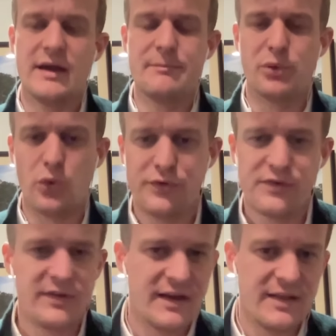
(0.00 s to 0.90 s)

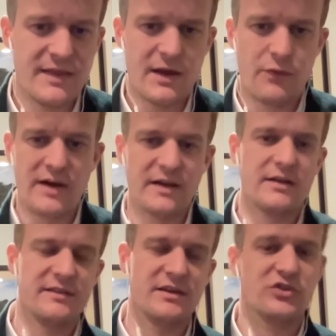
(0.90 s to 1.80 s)
important in their
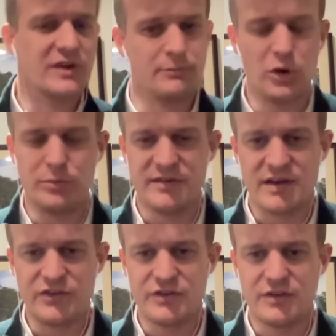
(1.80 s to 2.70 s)
radicalization and
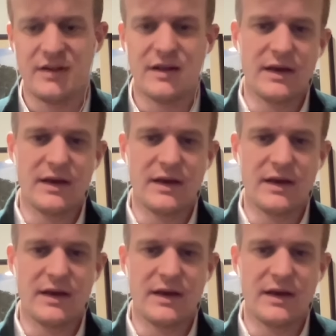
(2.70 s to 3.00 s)
mobilization.